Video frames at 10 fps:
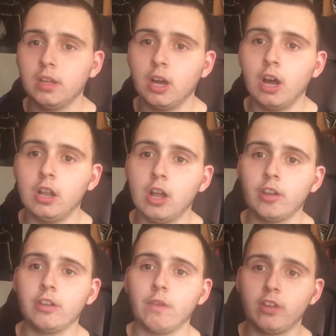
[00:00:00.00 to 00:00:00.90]

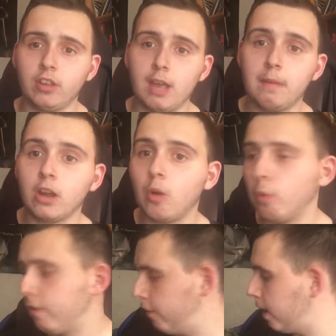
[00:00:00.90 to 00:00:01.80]
Last of Us game. I can't
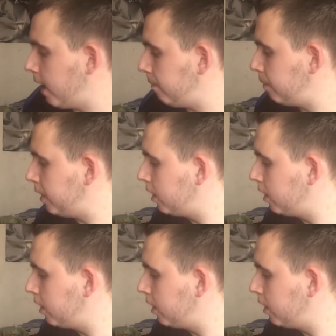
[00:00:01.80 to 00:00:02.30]
wait for that.